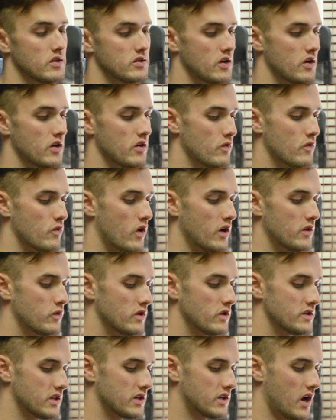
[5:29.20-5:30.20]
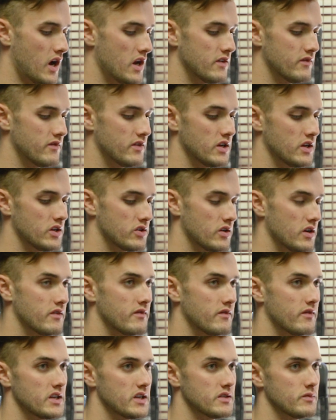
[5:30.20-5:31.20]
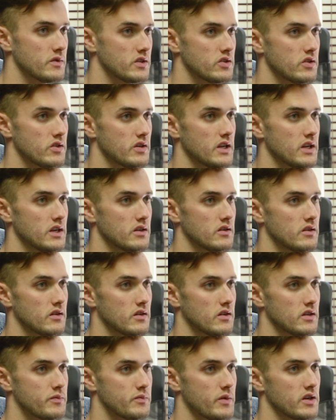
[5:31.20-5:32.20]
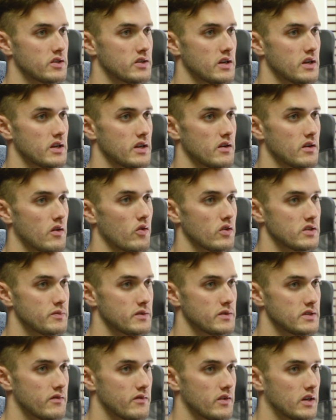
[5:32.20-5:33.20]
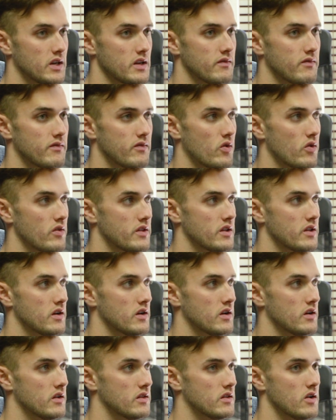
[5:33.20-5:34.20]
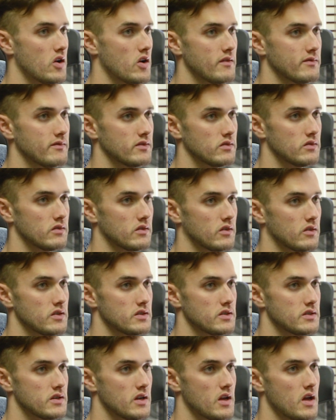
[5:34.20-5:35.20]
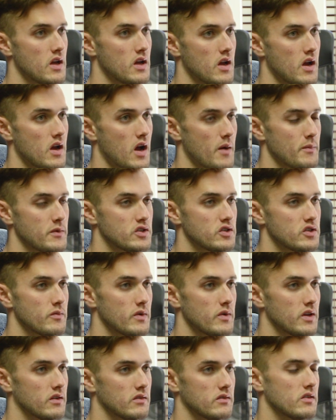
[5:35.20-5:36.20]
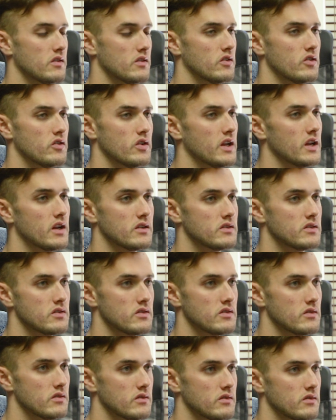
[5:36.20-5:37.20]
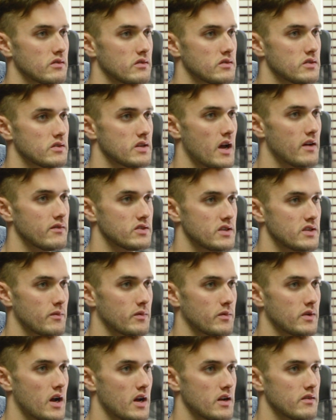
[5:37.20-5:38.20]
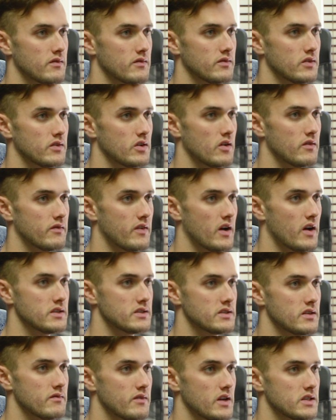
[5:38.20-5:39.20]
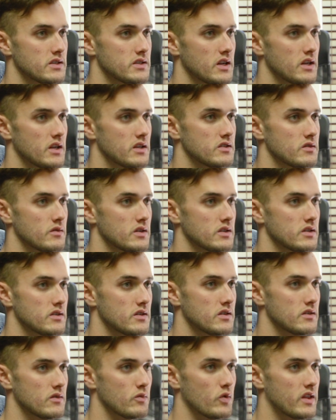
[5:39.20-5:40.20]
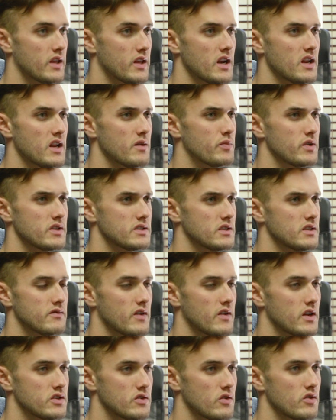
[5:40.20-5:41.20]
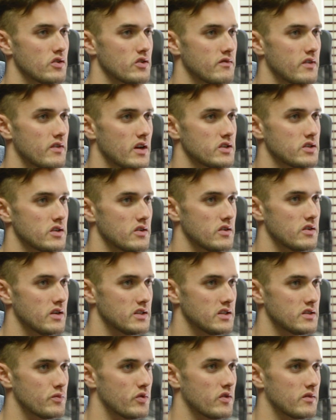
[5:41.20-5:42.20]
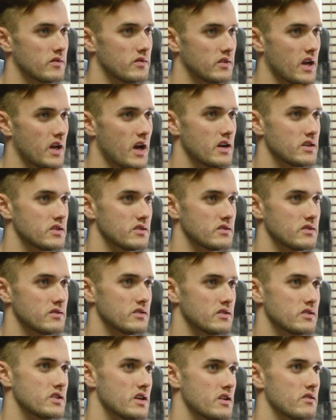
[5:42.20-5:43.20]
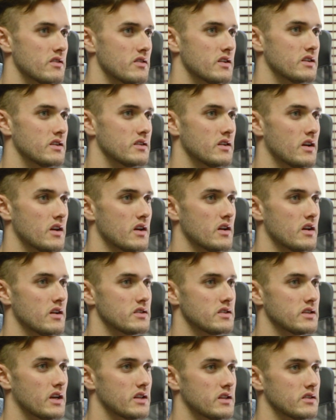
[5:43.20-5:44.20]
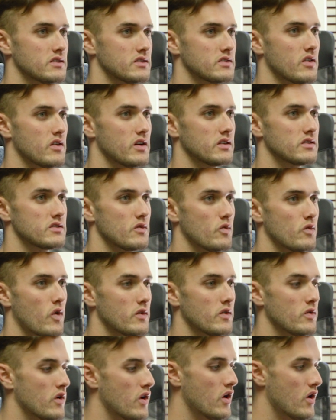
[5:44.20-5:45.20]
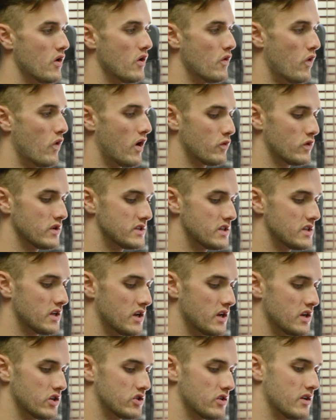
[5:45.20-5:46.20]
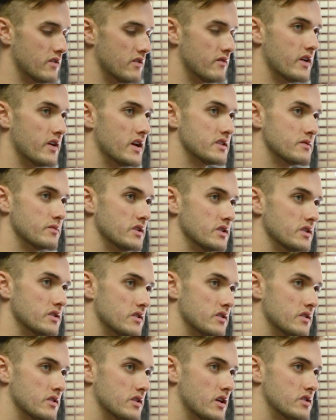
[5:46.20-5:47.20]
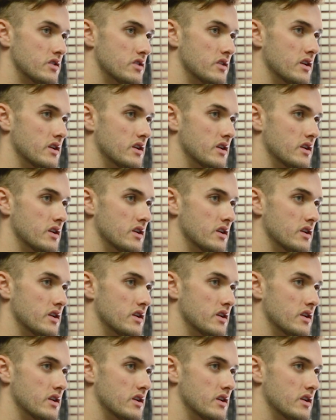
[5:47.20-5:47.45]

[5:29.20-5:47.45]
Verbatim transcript: So, what was the kind of initial investment you needed, especially or specifically for the the novel? The novel. I'm assuming you, you, needed to to have some kind of you know funds invested into it. Sure. With sure. any business venture or new venture, you need to put cash into it generally. Yeah, yeah. To get things going. So what what was the initial investment that you